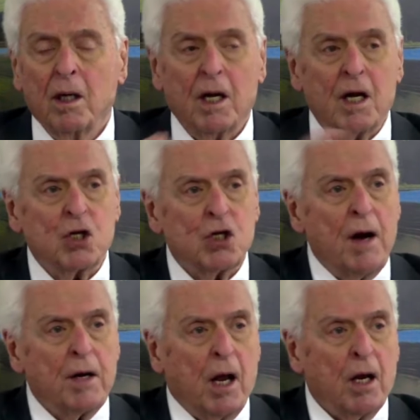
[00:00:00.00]
is
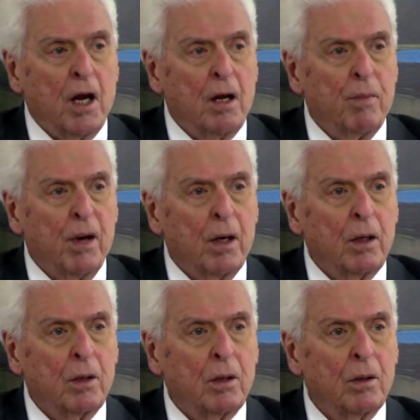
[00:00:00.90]
Sunday keeping.
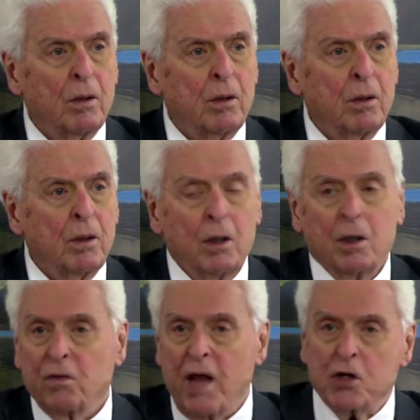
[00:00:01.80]

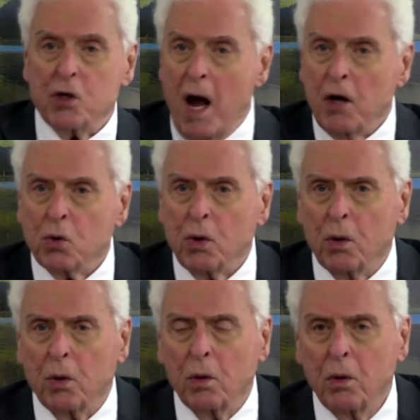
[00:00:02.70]
That's not
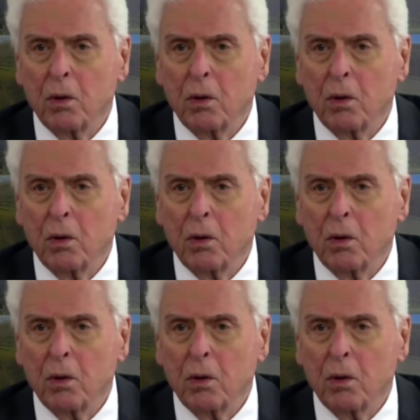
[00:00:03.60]
true.